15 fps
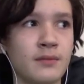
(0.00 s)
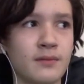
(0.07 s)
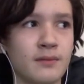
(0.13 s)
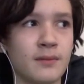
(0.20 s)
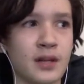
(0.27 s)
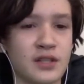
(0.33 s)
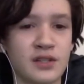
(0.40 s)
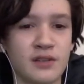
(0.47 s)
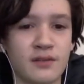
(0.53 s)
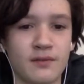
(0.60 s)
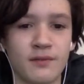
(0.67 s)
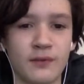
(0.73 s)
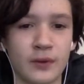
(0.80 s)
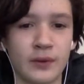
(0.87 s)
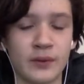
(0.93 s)
much
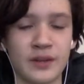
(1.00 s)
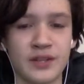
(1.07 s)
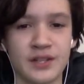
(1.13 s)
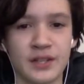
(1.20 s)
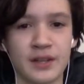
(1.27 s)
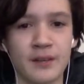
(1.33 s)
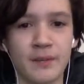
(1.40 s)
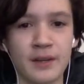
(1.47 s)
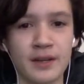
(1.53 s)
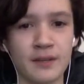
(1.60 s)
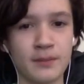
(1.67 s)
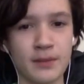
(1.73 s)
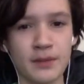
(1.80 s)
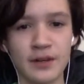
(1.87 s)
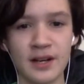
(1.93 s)
for the reason that my
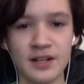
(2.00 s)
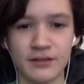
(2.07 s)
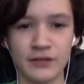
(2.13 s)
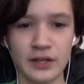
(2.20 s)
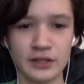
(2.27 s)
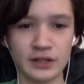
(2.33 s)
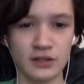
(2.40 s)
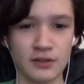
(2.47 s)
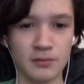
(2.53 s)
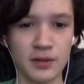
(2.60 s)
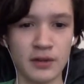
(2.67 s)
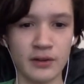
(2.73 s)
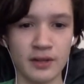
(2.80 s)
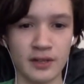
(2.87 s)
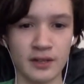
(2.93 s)
computer has in fact
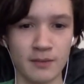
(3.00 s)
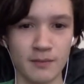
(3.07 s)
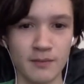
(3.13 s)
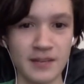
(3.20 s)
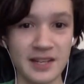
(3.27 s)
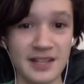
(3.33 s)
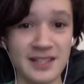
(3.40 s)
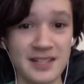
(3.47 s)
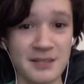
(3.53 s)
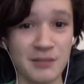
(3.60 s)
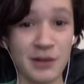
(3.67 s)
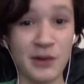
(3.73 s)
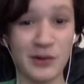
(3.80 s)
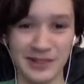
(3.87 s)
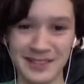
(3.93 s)
exploded. Eh,
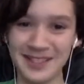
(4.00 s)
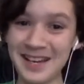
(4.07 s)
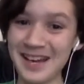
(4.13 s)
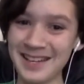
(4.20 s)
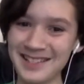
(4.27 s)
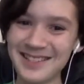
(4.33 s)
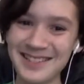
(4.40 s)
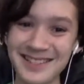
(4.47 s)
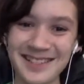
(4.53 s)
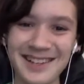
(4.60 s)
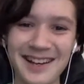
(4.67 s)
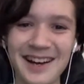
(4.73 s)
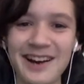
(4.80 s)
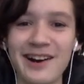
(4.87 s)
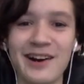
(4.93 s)
Insploded, yes.
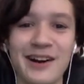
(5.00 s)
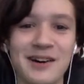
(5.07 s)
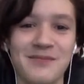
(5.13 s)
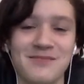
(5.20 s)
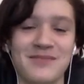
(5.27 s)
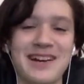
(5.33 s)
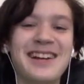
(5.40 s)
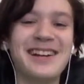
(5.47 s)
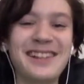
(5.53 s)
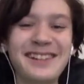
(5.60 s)
Um,